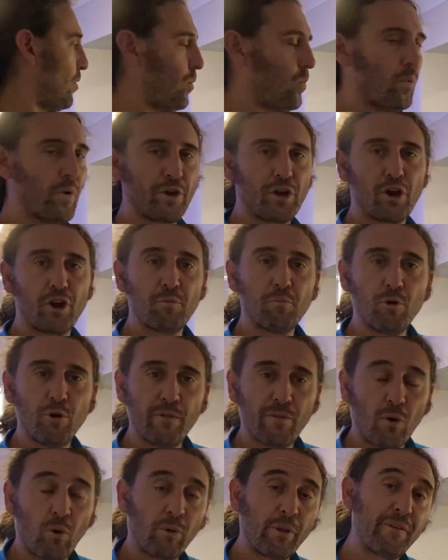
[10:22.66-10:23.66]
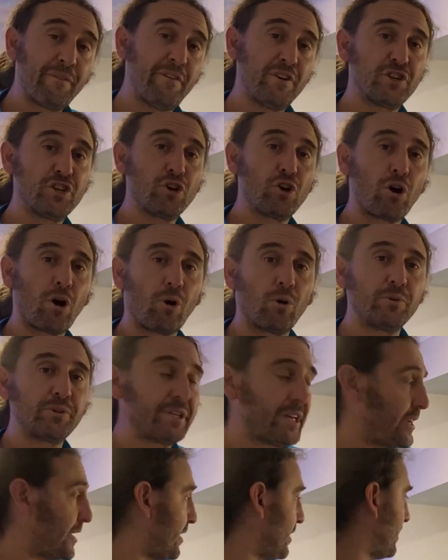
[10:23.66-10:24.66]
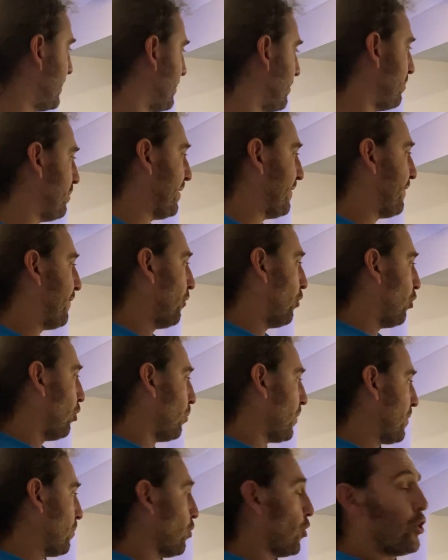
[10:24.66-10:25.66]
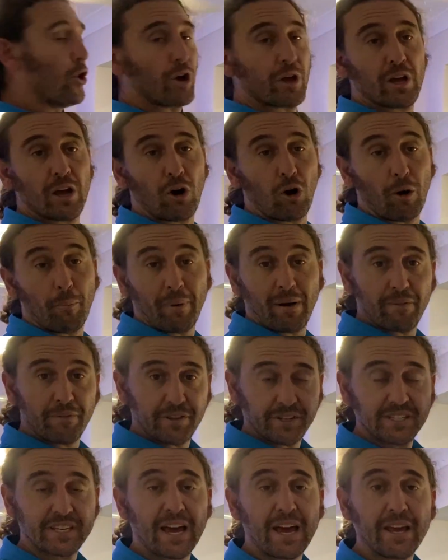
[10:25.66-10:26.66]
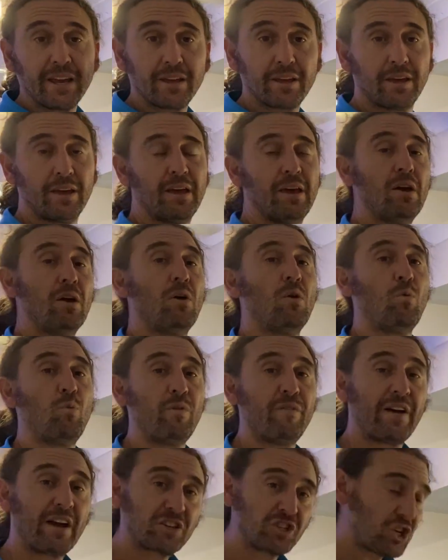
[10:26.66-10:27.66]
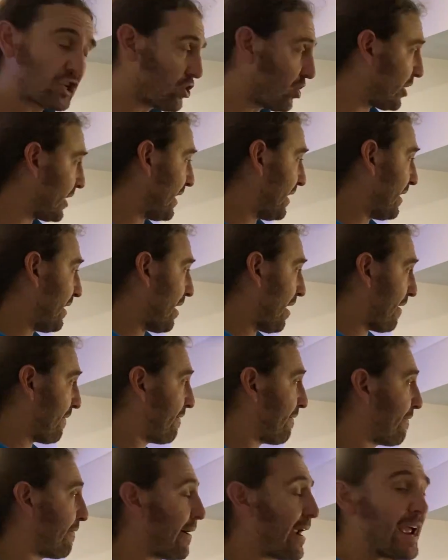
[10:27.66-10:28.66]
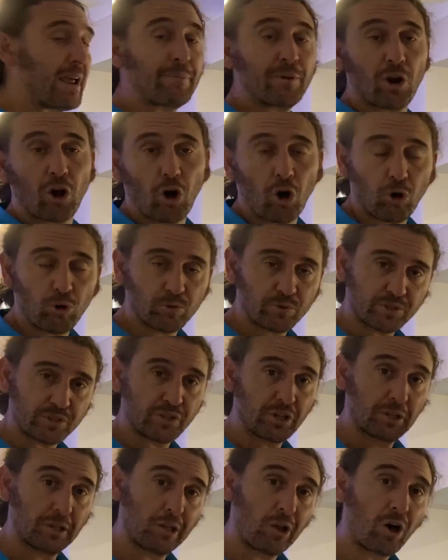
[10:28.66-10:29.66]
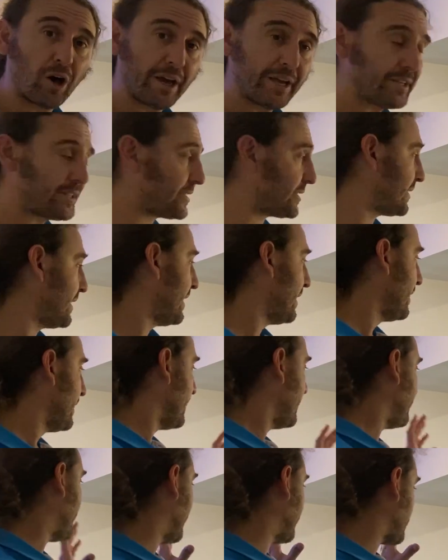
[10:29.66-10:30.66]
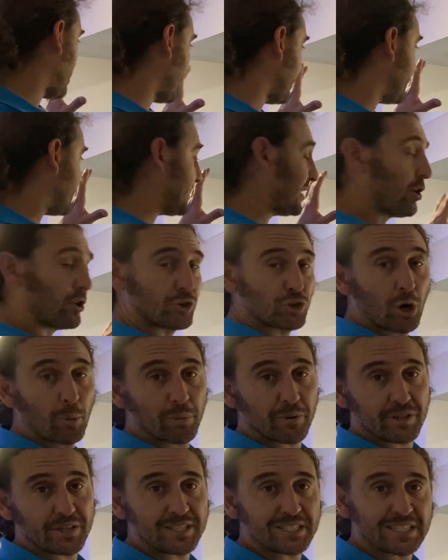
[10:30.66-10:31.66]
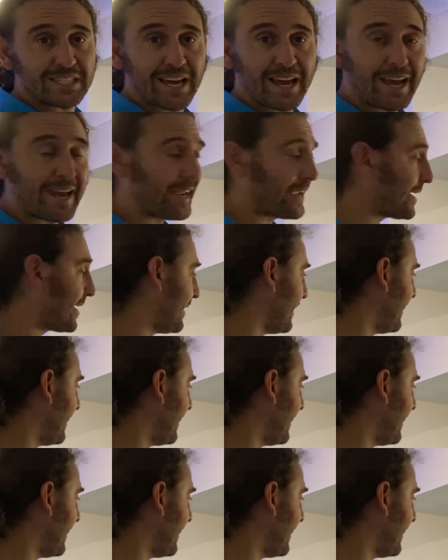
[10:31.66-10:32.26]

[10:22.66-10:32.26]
We're going to move all the fish and corals in before we work above the tank. We've actually got a frame that holds the lights that's going to sit on top of this tank,